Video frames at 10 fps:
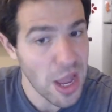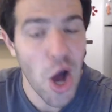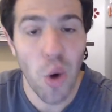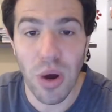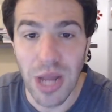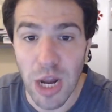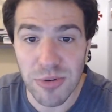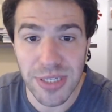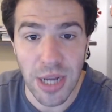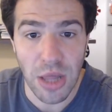
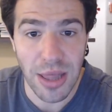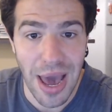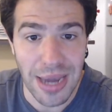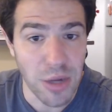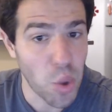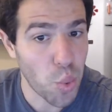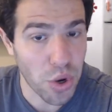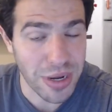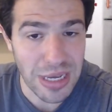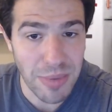100% online,
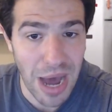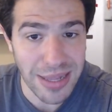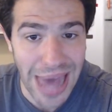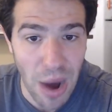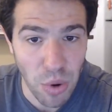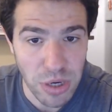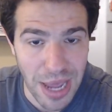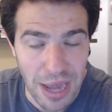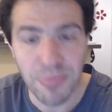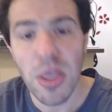working about an hour a
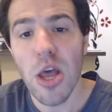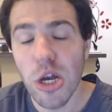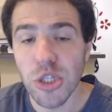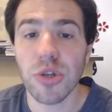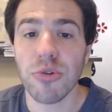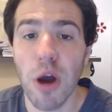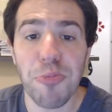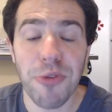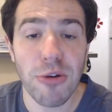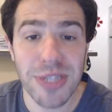day. So there are
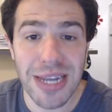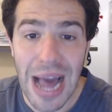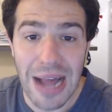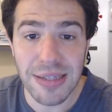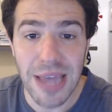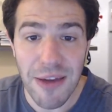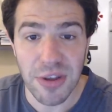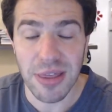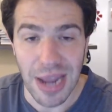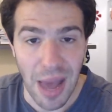pros and cons to
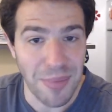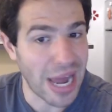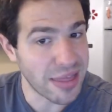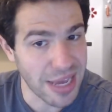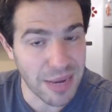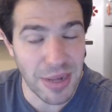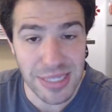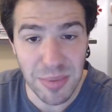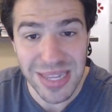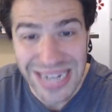everything. I mean, I think about
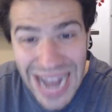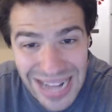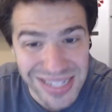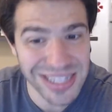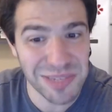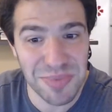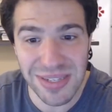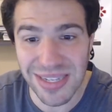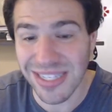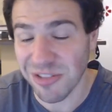some of the cons in this
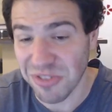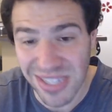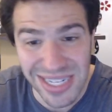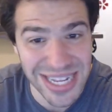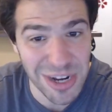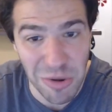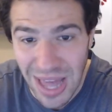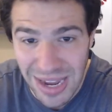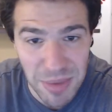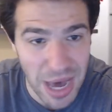business. There's things I don't
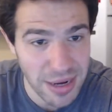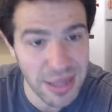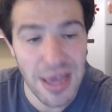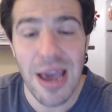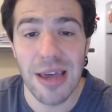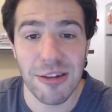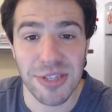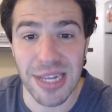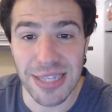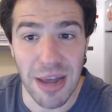like about it. There's
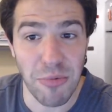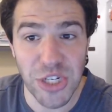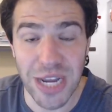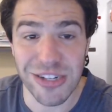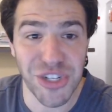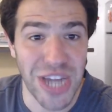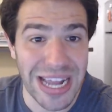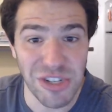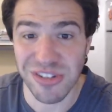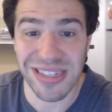things I wish I could
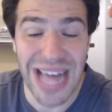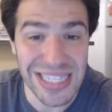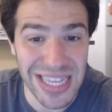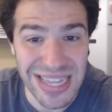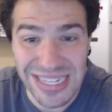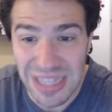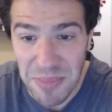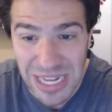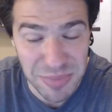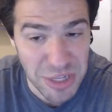change. There's lots of things that
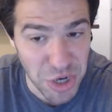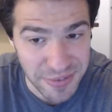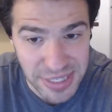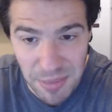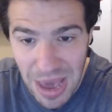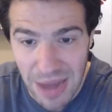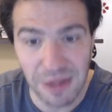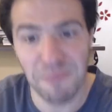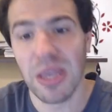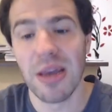makes me nervous about it,
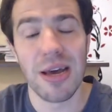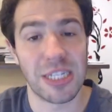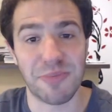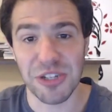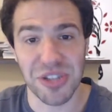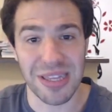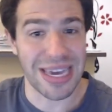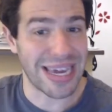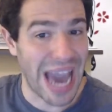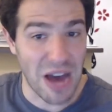especially the
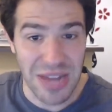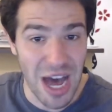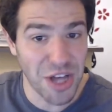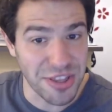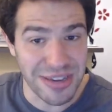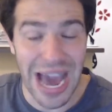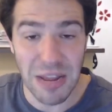account health. You got to